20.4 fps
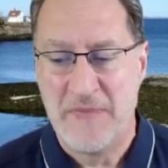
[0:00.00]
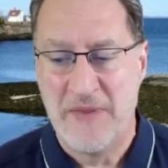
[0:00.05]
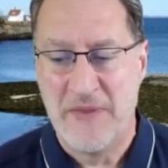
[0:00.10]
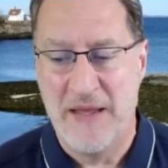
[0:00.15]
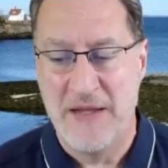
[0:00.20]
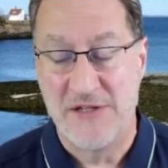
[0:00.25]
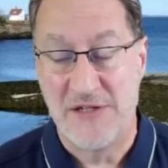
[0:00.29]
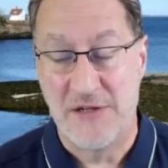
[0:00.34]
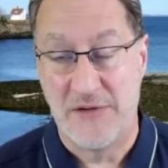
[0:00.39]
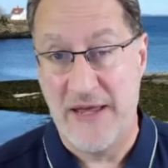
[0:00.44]

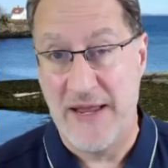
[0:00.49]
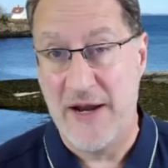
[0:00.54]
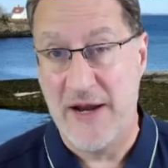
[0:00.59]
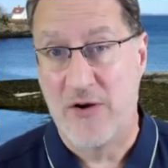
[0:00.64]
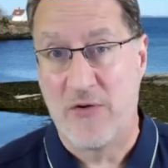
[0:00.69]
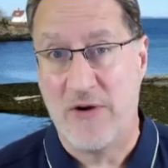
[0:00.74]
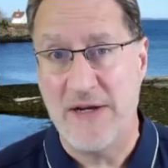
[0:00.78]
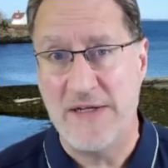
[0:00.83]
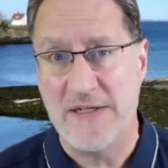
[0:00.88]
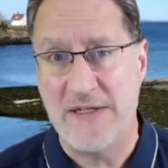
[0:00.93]
And so they
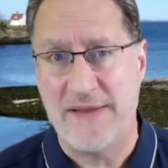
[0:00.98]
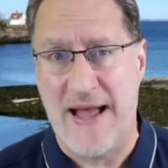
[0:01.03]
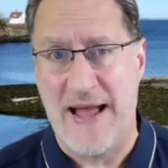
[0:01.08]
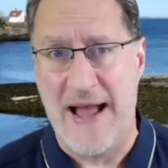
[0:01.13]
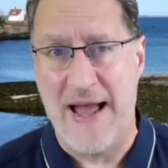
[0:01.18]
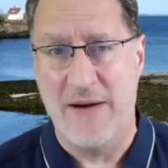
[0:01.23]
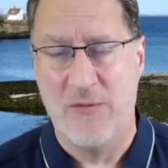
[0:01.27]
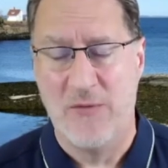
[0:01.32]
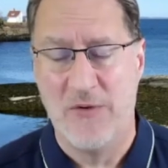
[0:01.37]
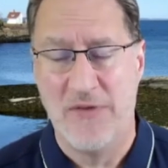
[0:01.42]
agreed to
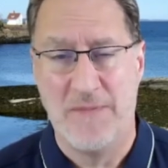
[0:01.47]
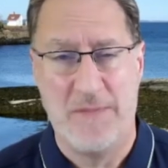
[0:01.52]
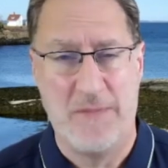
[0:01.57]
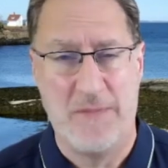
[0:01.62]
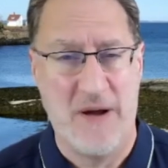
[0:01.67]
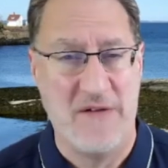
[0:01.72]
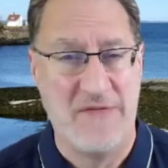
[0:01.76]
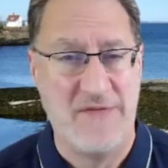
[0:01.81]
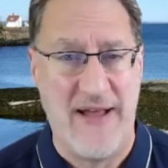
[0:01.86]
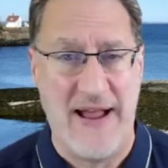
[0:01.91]
that with
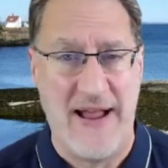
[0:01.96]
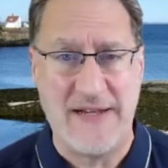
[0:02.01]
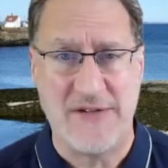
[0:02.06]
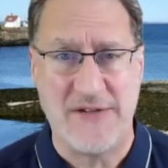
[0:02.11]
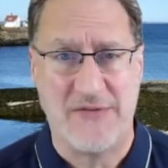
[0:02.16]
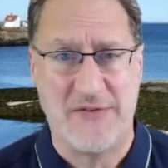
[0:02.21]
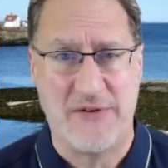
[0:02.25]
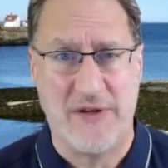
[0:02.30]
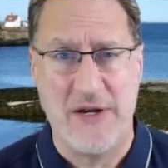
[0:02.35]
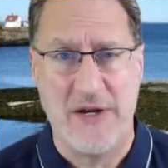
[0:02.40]

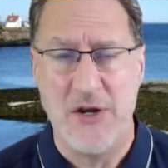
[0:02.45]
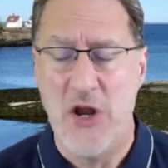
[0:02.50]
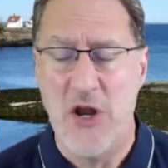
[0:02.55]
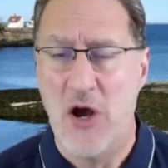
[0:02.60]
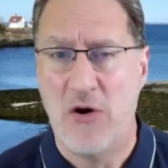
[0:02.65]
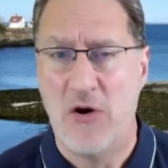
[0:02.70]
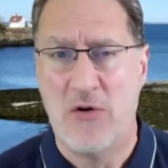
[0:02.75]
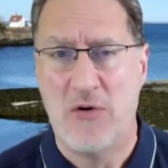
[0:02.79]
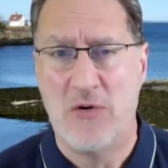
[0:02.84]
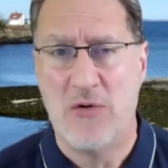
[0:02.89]
effectively
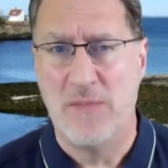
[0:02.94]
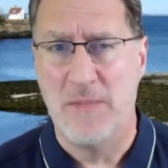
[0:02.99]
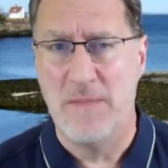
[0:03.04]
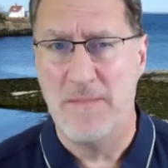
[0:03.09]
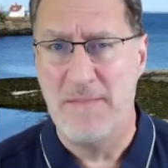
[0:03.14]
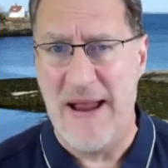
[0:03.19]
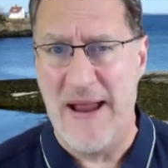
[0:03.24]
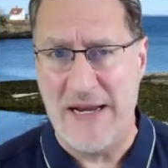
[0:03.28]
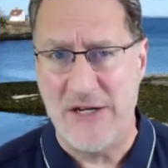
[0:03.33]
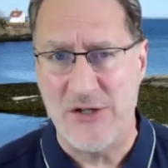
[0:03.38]
no
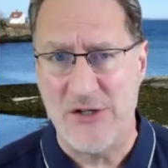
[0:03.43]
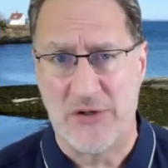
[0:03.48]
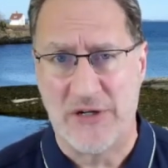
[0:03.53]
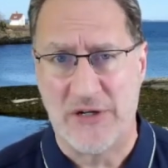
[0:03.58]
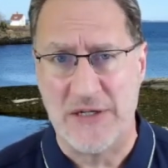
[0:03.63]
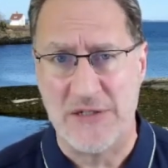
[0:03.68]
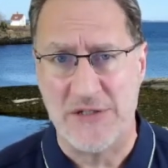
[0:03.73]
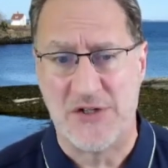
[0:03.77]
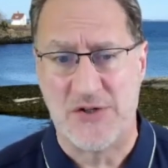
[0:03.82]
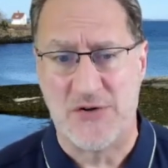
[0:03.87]
major
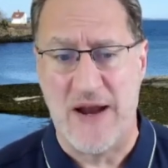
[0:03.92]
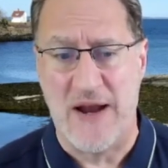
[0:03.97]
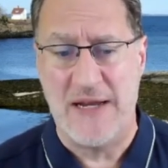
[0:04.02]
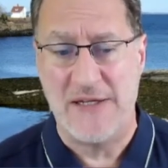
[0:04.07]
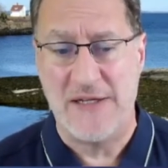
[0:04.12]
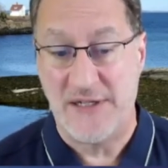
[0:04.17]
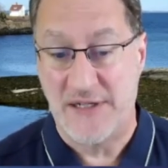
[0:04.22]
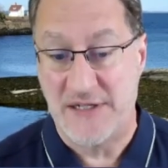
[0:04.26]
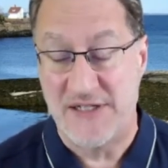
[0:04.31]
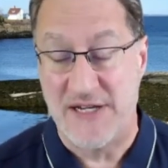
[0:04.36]

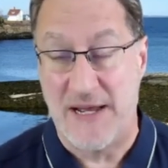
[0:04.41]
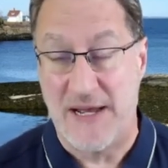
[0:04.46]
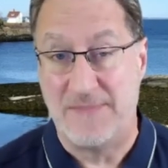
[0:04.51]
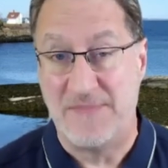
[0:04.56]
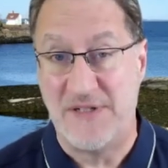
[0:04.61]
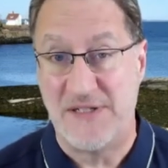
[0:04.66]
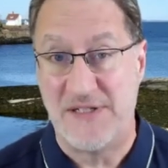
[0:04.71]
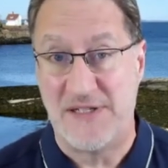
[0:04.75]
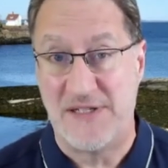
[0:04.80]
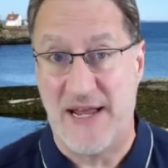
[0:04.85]
constraints except
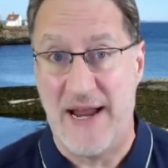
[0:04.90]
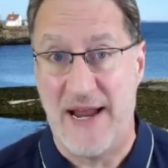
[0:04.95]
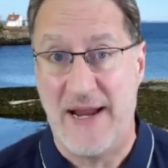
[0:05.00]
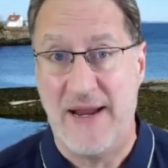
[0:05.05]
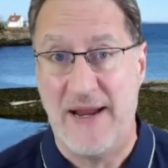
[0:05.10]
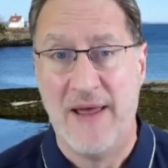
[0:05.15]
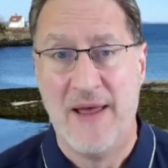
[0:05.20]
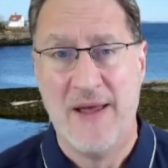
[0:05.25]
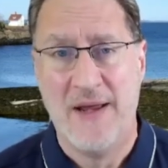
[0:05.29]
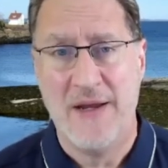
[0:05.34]
to say
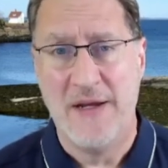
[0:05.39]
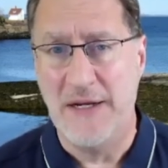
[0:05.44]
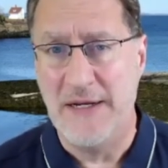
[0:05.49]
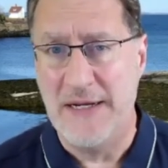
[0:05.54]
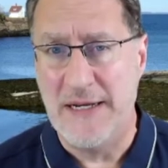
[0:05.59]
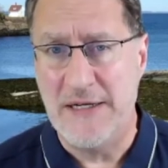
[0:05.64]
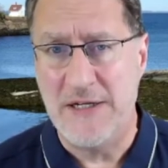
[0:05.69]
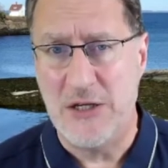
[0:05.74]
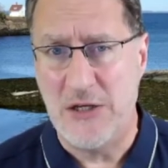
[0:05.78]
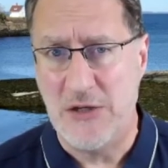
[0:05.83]
you
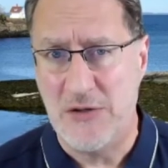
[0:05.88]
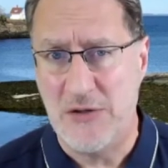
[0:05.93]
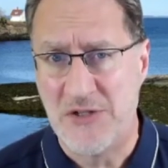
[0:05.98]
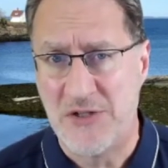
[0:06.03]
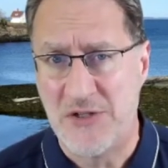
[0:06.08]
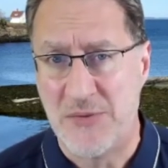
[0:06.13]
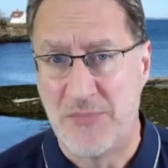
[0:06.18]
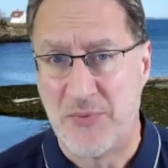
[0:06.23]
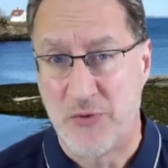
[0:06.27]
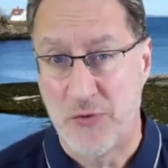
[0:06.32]
need to use
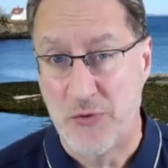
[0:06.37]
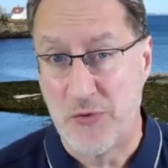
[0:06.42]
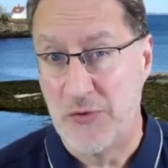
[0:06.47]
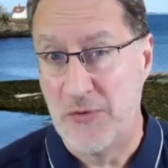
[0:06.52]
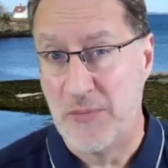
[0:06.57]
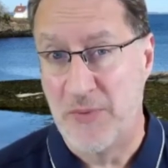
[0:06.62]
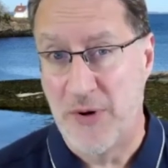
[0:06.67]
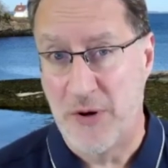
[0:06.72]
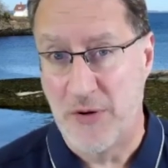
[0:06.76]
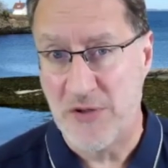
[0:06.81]
the
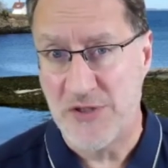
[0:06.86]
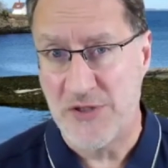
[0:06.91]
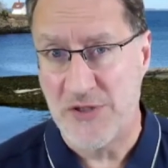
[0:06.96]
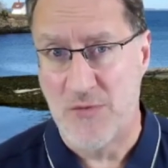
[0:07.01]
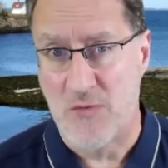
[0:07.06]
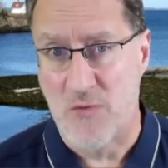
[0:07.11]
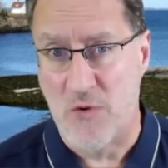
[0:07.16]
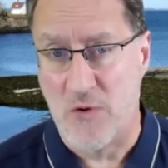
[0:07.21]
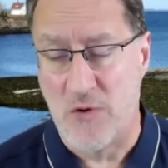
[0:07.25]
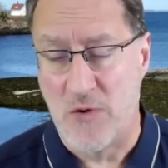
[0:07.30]
prudent
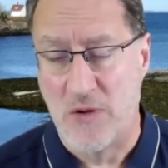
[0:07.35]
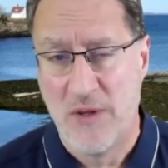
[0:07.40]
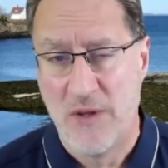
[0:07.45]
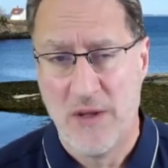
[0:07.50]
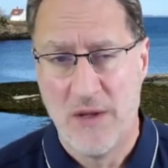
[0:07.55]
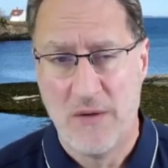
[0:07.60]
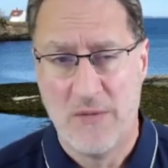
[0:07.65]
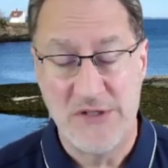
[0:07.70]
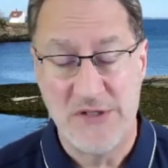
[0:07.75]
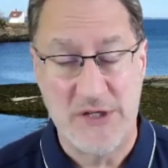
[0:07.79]
person rule,
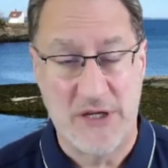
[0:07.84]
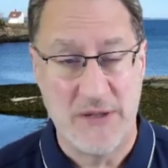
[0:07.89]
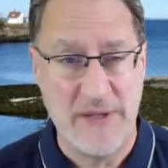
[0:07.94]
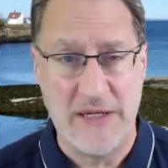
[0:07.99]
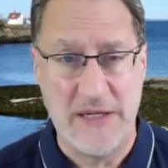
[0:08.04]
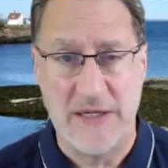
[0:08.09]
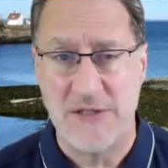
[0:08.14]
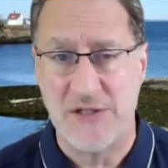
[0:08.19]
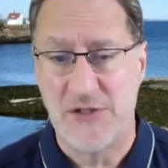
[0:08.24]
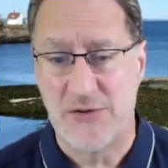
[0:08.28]
which can be
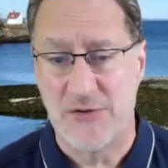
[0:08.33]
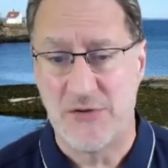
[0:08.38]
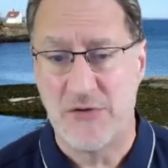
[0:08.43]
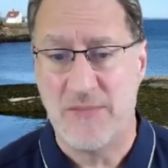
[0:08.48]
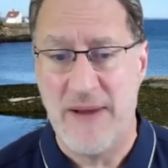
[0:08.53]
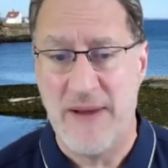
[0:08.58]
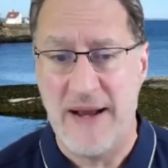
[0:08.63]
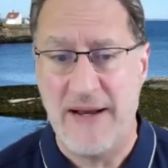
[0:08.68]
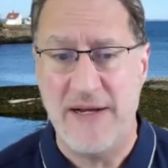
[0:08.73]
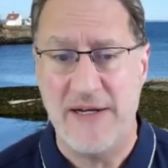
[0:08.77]
construed
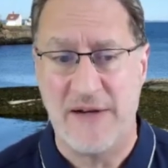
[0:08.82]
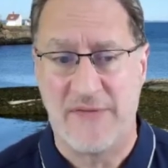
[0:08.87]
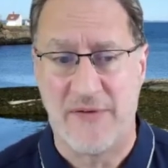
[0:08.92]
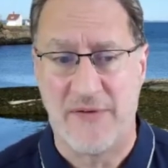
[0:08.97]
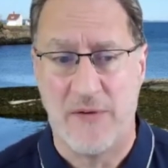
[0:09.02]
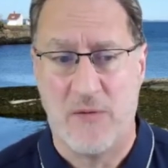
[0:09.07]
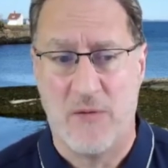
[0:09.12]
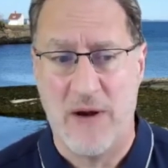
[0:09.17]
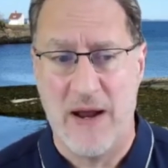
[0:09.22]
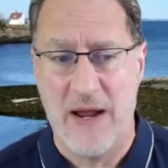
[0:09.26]
many
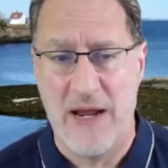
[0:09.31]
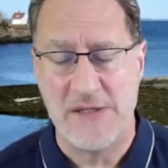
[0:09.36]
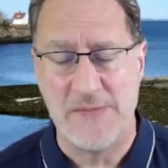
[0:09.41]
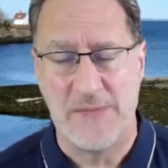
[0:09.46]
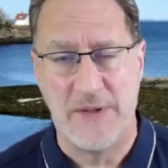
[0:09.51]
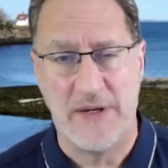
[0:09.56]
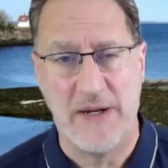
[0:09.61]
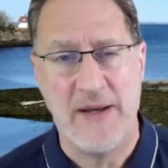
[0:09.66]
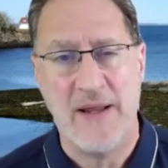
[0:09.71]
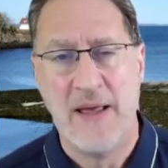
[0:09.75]
different ways,
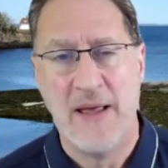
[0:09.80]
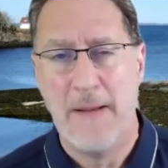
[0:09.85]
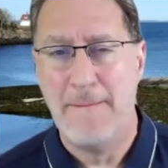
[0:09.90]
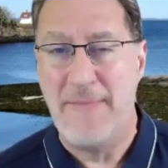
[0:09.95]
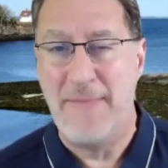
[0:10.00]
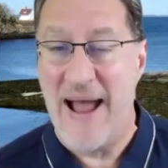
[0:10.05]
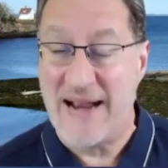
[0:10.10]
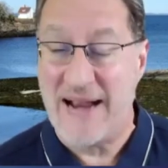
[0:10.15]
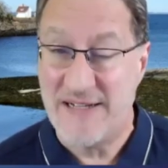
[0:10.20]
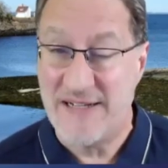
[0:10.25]
but
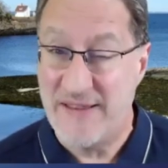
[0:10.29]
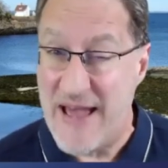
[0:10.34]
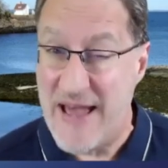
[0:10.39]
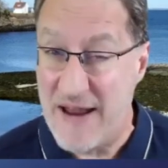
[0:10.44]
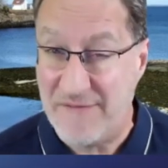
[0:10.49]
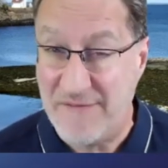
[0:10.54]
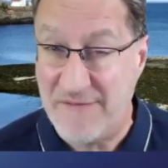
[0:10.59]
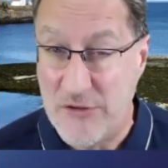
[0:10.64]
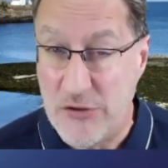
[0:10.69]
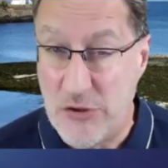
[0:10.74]
back to
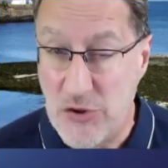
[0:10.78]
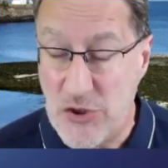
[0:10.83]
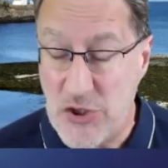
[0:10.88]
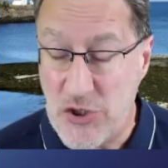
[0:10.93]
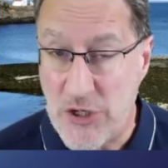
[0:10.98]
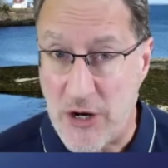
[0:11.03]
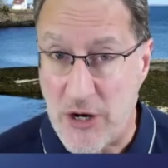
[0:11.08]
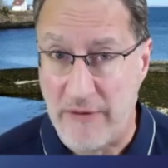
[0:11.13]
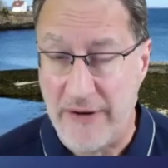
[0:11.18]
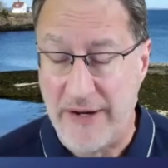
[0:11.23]
that
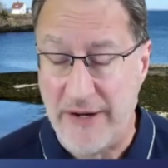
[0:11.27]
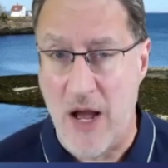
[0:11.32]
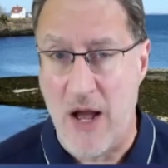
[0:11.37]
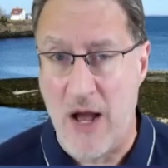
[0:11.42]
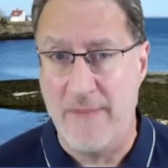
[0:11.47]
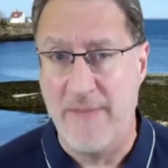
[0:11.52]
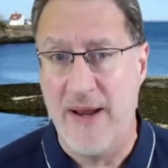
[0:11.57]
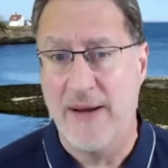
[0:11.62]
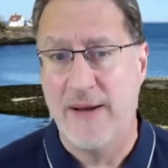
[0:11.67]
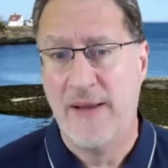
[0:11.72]
fiduciary
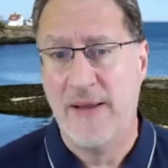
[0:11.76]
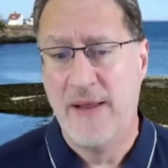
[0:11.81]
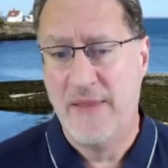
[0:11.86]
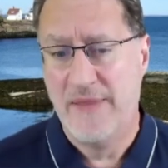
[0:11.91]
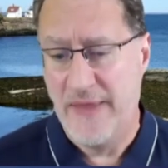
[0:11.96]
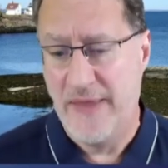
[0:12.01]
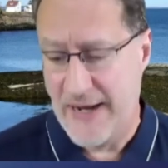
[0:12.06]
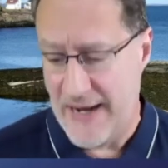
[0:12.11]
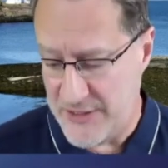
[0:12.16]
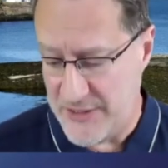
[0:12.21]
comment
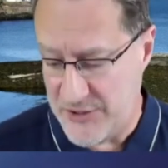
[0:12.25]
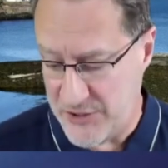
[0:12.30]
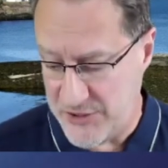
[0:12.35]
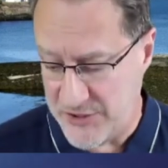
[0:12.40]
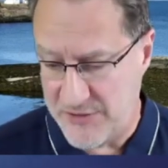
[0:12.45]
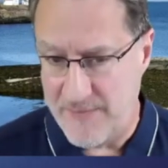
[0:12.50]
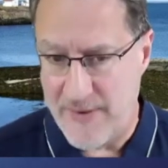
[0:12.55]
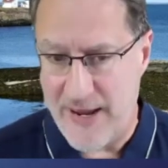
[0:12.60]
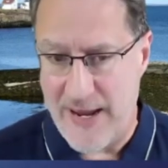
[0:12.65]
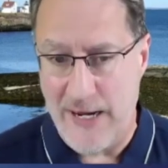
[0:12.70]
that I
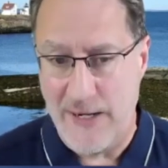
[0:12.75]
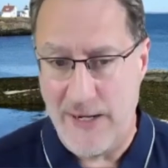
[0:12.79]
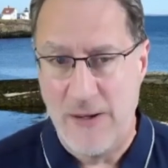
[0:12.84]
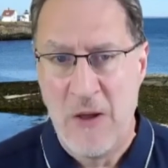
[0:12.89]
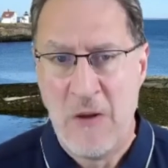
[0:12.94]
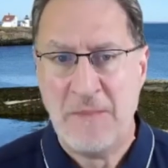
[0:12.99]
just made.